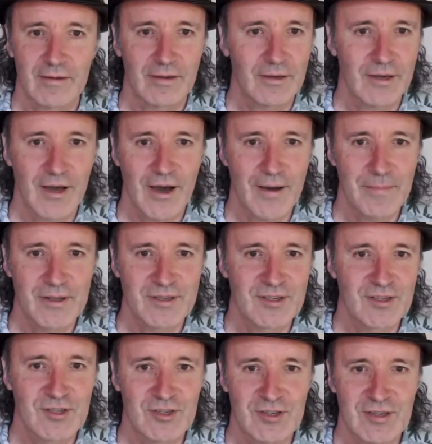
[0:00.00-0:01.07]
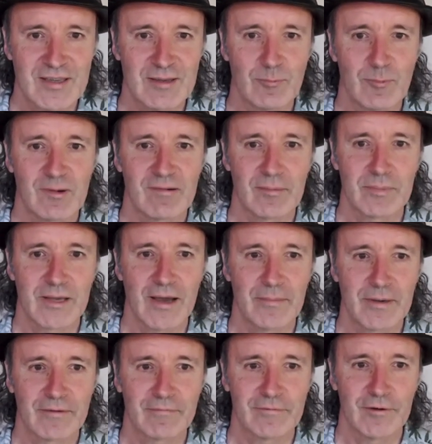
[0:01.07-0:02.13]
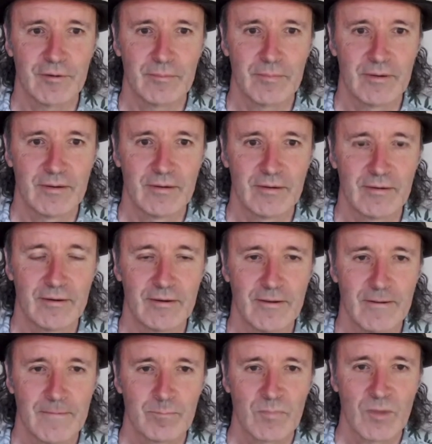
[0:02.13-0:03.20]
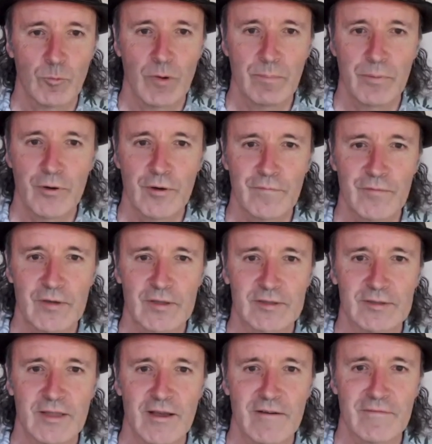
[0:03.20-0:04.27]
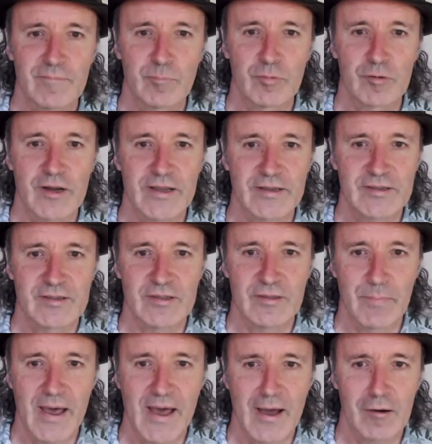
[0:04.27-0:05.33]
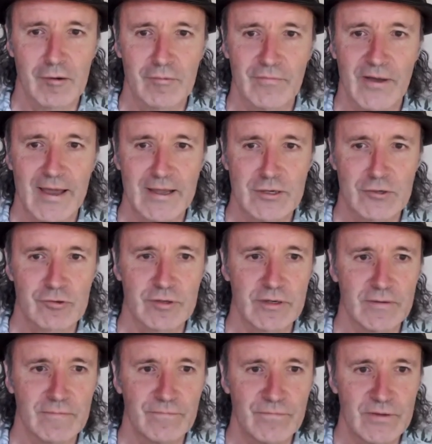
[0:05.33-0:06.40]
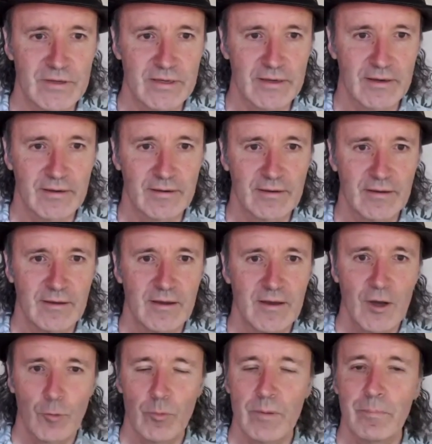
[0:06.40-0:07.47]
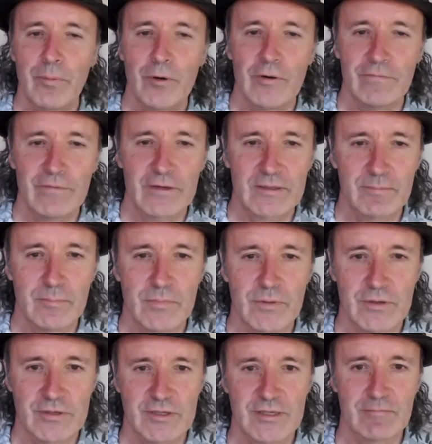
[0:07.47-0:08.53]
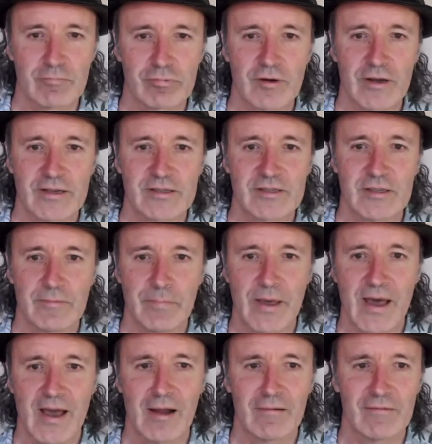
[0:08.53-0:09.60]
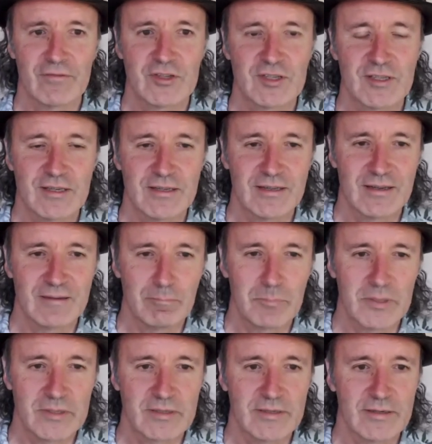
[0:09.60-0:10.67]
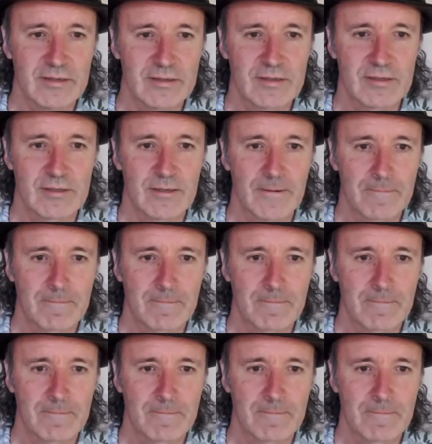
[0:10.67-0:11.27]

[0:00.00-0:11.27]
Come and see where I'm coming from, where perfect love breaks the power of hatred and fear, where perfect mercy breaks the power of sin and bitterness,